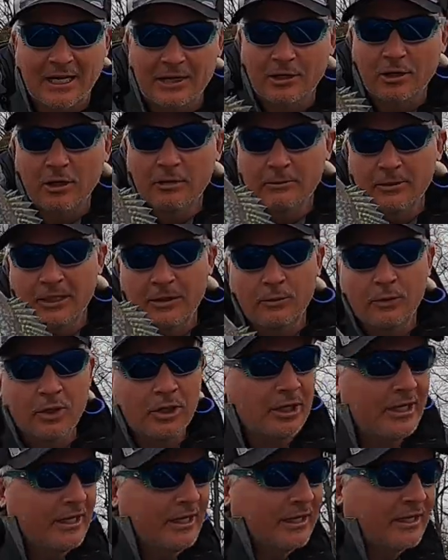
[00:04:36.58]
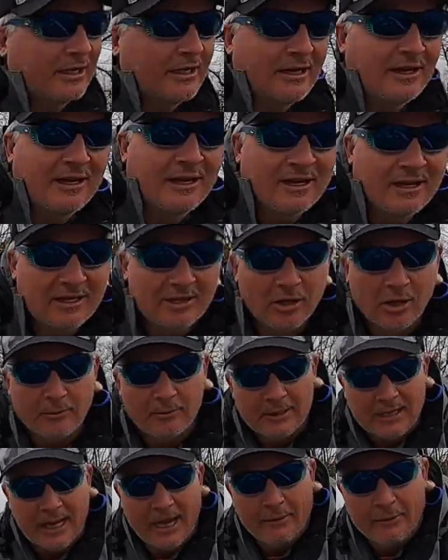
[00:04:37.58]
like I normally would.
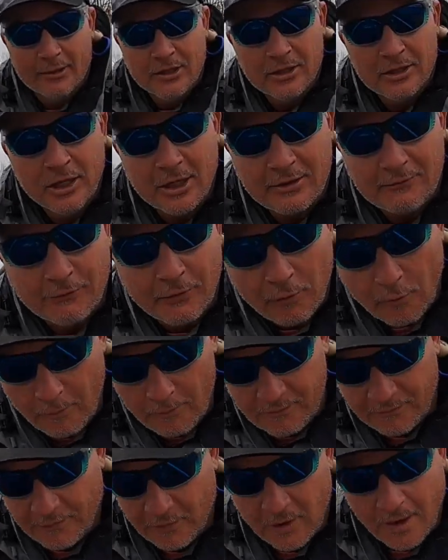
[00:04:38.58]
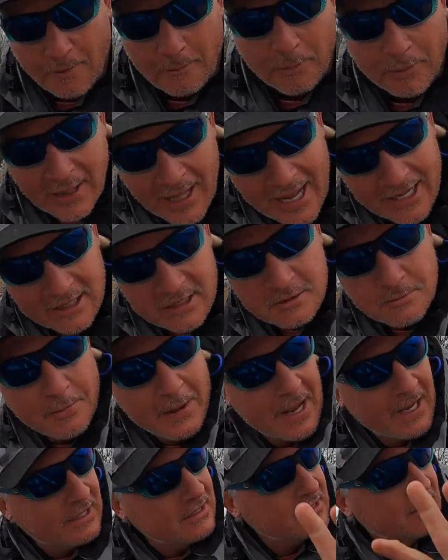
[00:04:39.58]
Normally I would look for a black
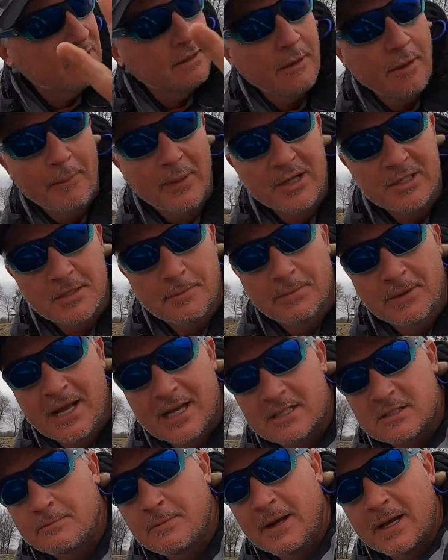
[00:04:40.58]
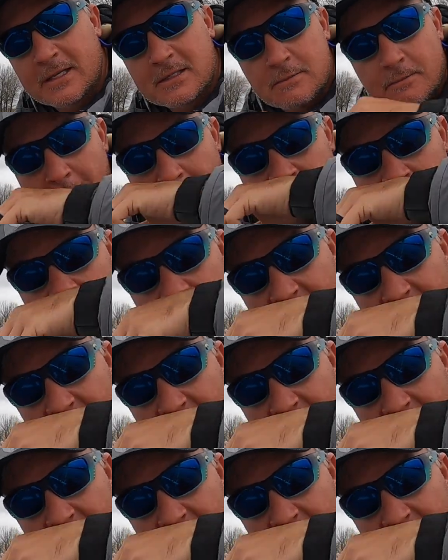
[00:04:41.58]
specks, a bunch of black specks.